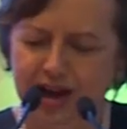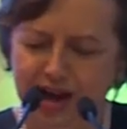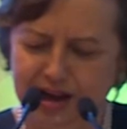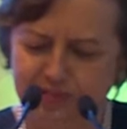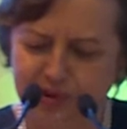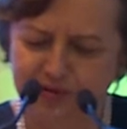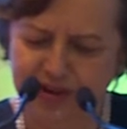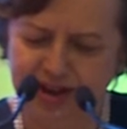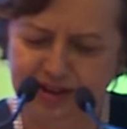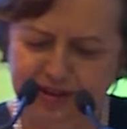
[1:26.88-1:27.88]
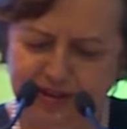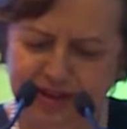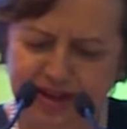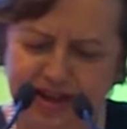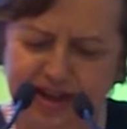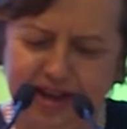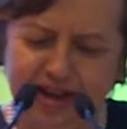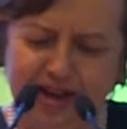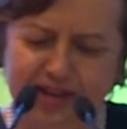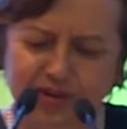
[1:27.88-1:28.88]
and prevail.
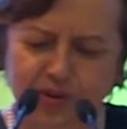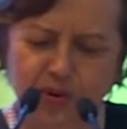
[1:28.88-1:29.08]
It's